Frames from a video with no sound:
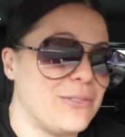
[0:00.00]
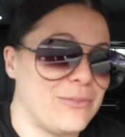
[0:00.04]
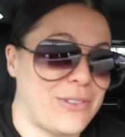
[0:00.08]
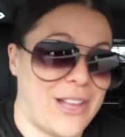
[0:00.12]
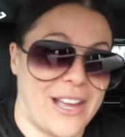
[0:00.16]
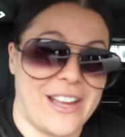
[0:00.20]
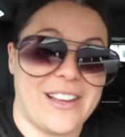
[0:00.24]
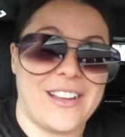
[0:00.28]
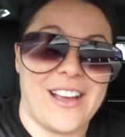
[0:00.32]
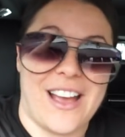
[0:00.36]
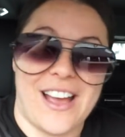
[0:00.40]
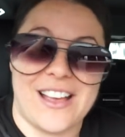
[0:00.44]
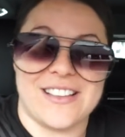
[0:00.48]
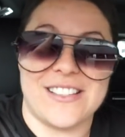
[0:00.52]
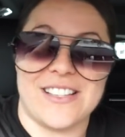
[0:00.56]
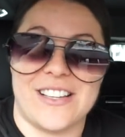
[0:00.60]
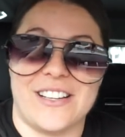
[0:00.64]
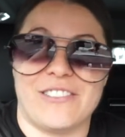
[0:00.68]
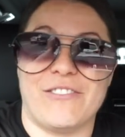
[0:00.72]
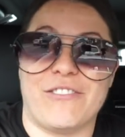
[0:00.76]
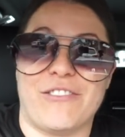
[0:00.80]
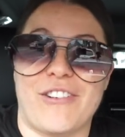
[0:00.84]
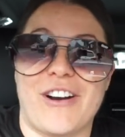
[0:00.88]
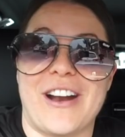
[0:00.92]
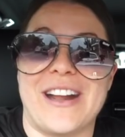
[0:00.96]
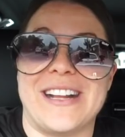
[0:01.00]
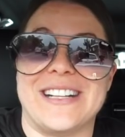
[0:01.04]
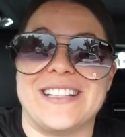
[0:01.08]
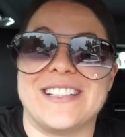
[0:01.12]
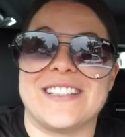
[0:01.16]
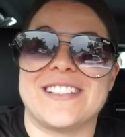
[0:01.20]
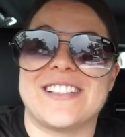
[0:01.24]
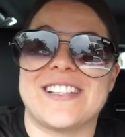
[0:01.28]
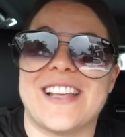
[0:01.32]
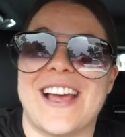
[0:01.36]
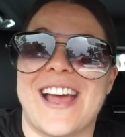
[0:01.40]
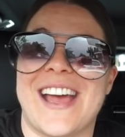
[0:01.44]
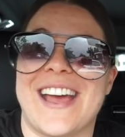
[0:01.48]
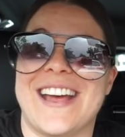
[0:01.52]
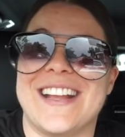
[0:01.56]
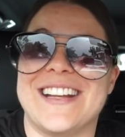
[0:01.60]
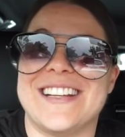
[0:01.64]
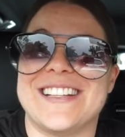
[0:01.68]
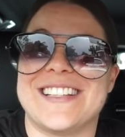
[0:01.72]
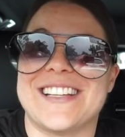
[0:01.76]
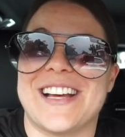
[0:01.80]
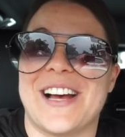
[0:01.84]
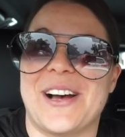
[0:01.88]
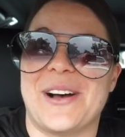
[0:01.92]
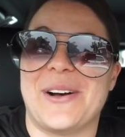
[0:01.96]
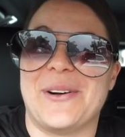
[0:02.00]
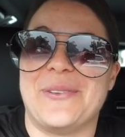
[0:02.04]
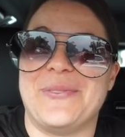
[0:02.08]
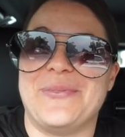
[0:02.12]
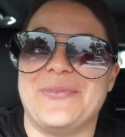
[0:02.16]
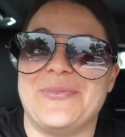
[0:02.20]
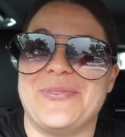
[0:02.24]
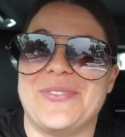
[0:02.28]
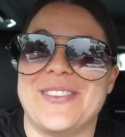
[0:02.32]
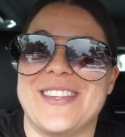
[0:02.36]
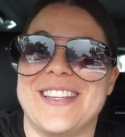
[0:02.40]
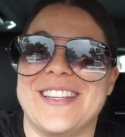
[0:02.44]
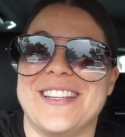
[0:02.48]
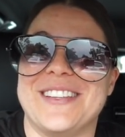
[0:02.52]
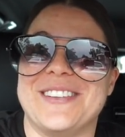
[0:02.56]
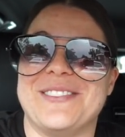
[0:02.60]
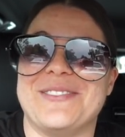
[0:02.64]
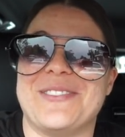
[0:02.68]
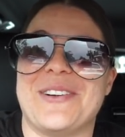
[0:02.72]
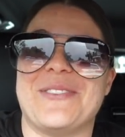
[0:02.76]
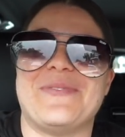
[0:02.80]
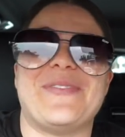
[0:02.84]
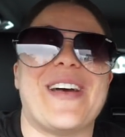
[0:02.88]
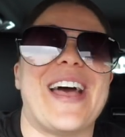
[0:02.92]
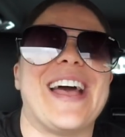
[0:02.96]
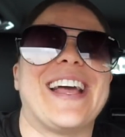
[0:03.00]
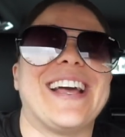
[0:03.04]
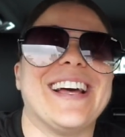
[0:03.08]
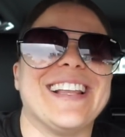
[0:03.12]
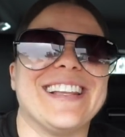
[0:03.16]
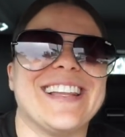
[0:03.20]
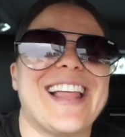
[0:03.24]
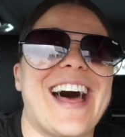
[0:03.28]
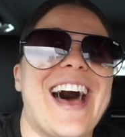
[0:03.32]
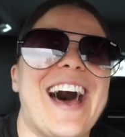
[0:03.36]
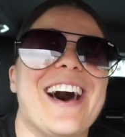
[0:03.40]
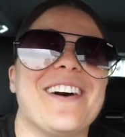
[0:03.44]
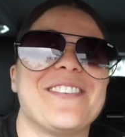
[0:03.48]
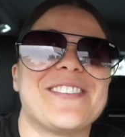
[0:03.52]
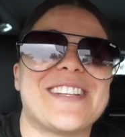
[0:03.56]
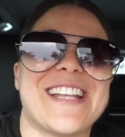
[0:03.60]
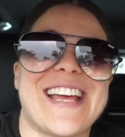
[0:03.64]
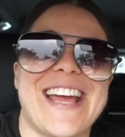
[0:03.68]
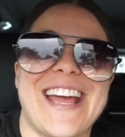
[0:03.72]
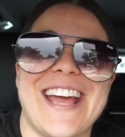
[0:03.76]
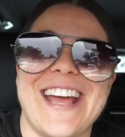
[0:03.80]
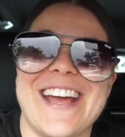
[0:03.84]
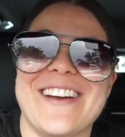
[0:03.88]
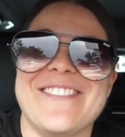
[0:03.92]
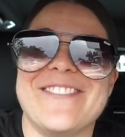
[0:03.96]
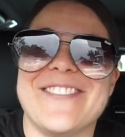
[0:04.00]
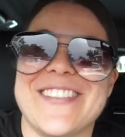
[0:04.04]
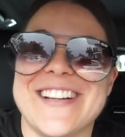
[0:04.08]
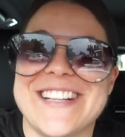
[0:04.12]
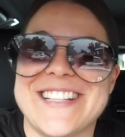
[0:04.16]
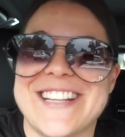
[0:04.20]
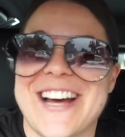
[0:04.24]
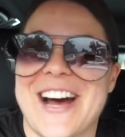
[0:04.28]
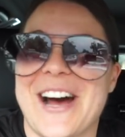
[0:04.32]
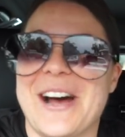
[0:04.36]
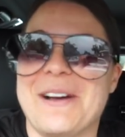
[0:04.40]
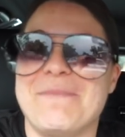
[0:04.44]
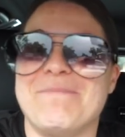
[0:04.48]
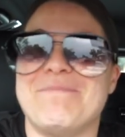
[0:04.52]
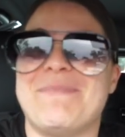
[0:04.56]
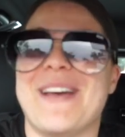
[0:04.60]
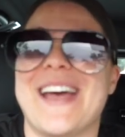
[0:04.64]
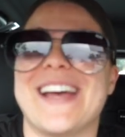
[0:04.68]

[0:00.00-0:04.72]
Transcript: like as in friends. And um, Rebecca laughs every time.